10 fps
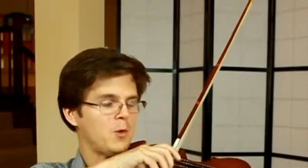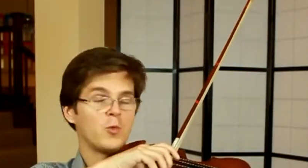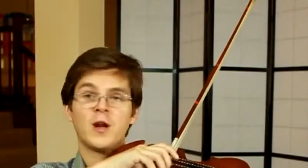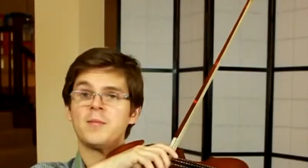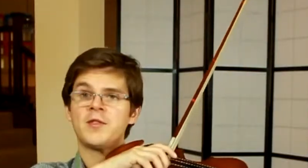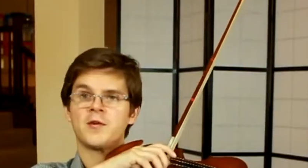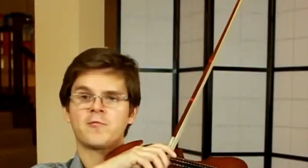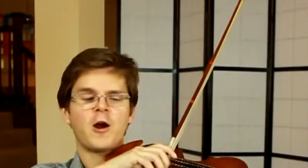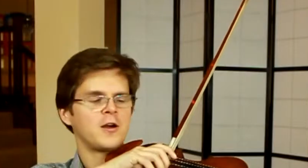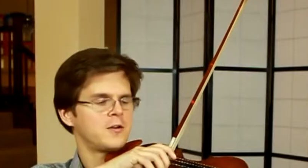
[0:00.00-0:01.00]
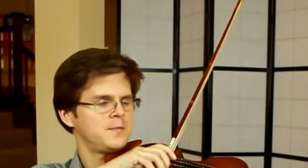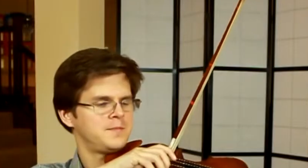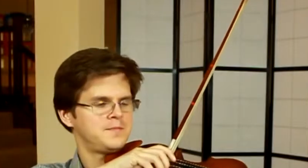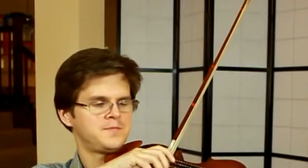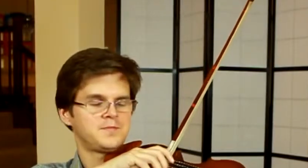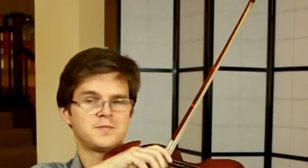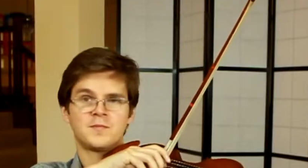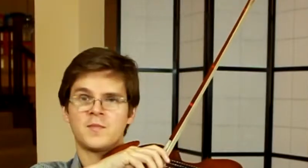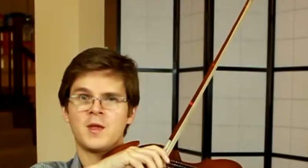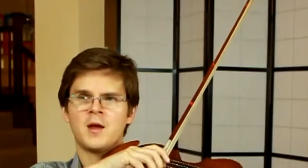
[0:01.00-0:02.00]
when I'm at the frog,
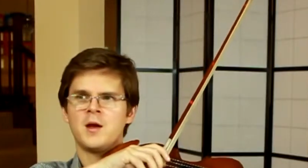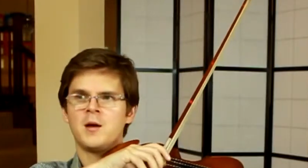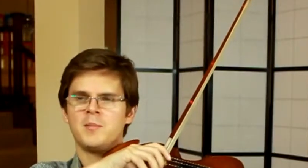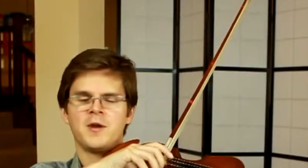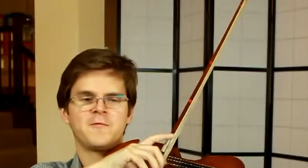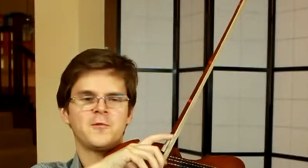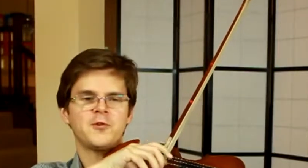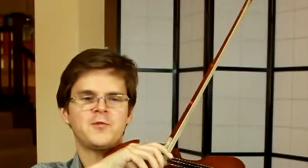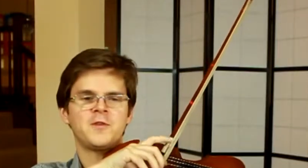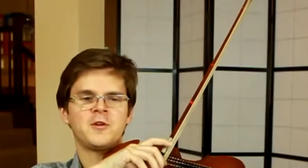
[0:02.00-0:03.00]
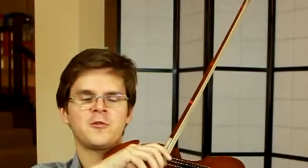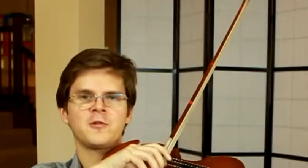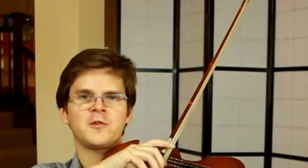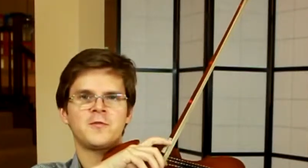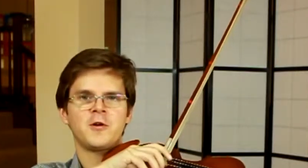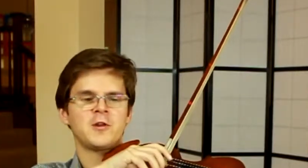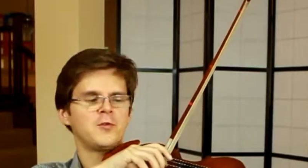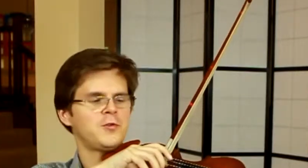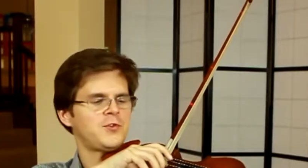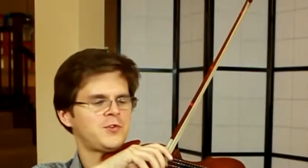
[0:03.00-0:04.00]
my first finger is very
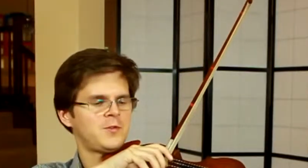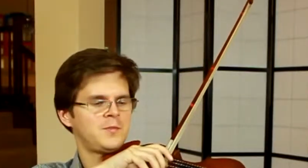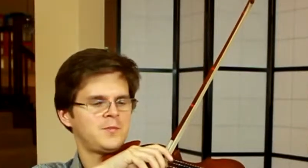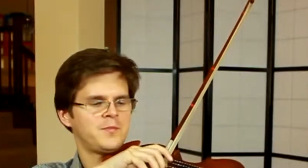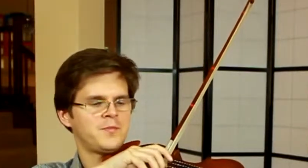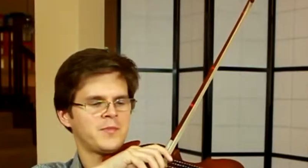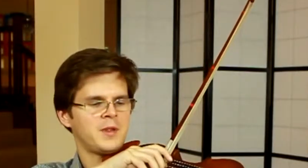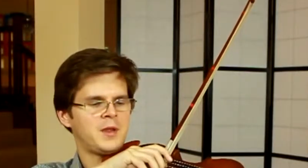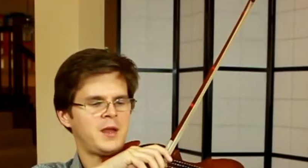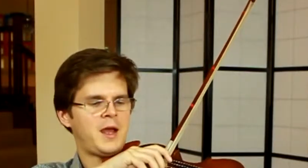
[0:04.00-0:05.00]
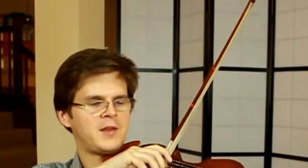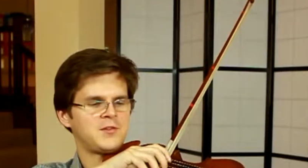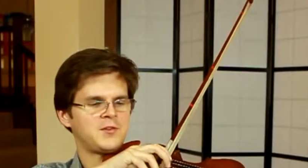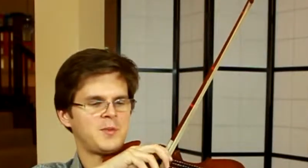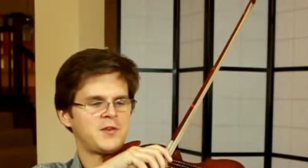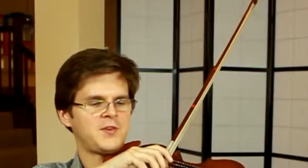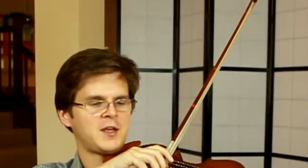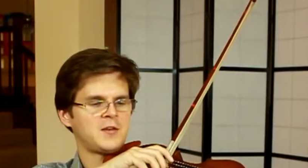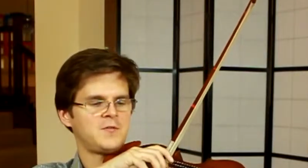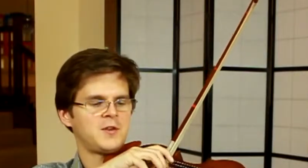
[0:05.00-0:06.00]
loose, as is my
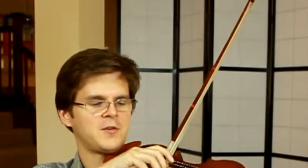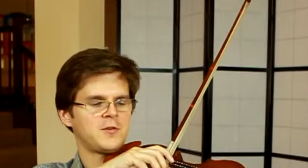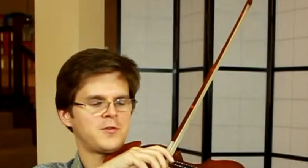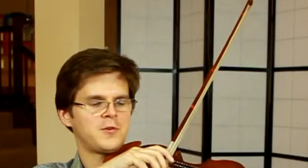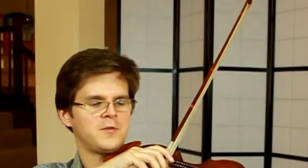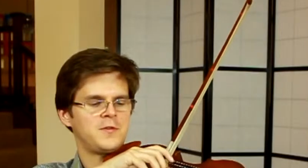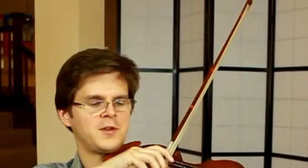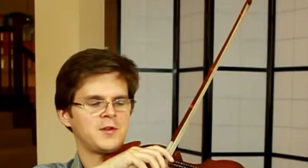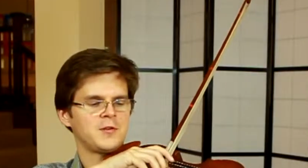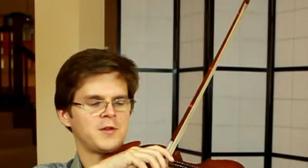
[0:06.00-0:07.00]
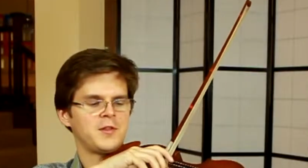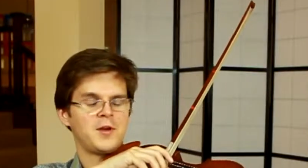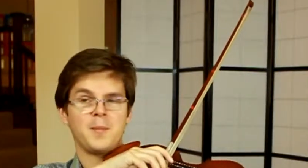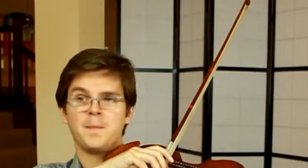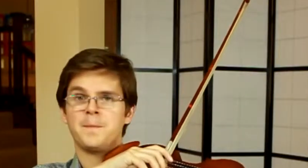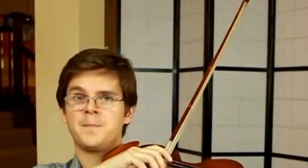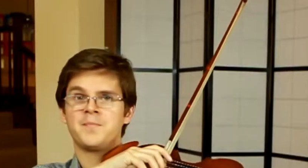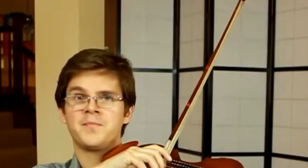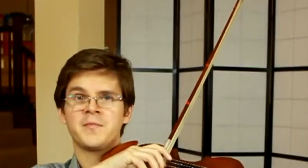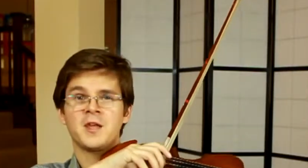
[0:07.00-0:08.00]
second finger, third finger, and thumb.
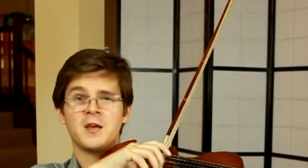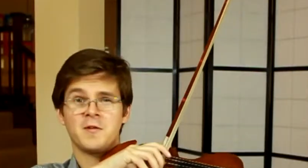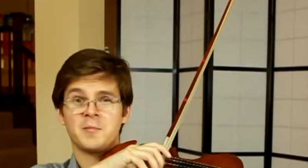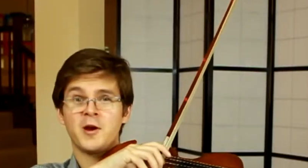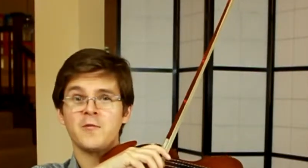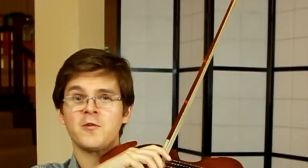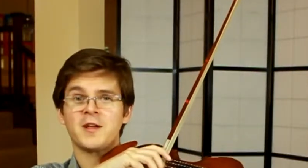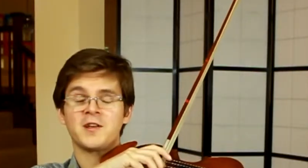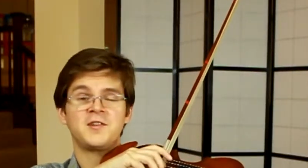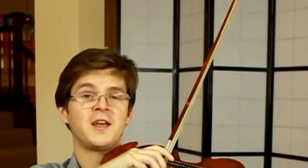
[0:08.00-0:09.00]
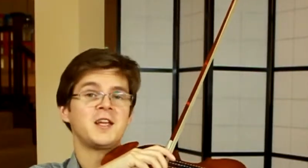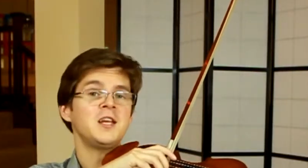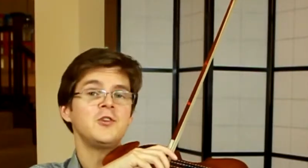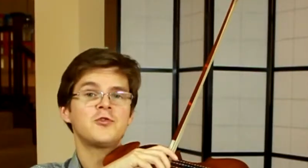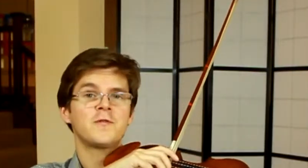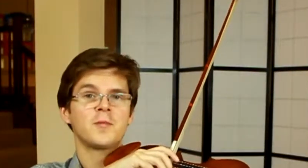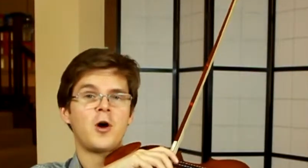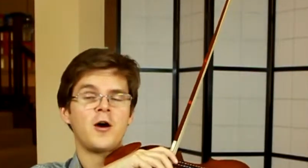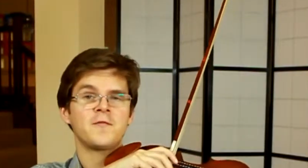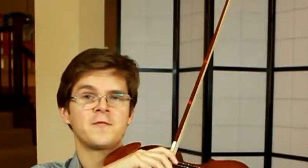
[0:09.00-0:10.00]
If I'm careful, I can take each of them
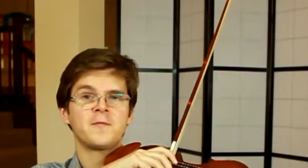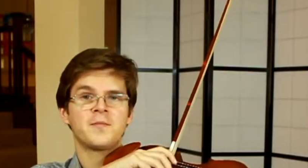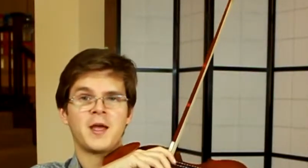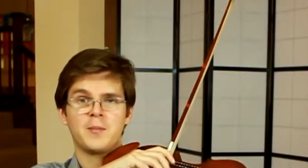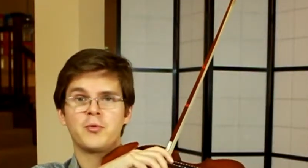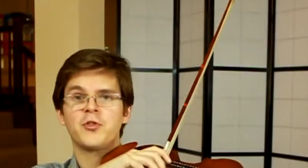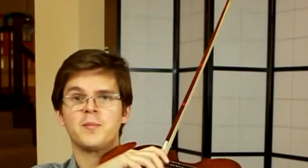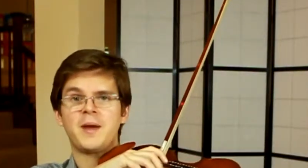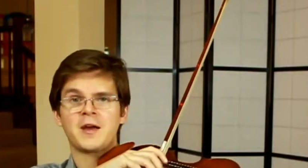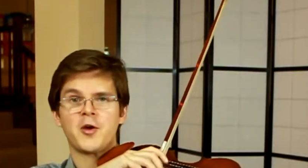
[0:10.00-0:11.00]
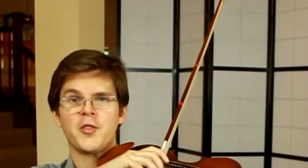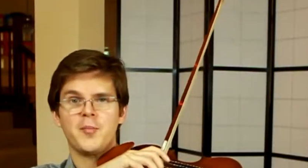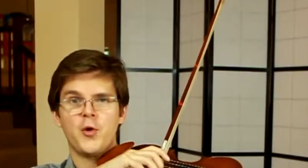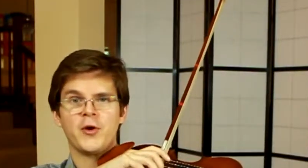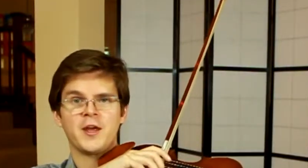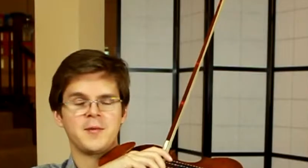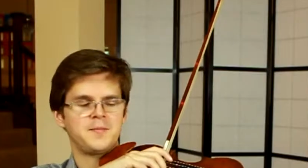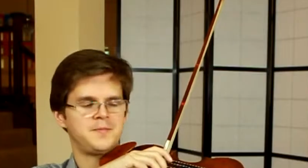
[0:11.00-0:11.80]
off and put them back on the bow again.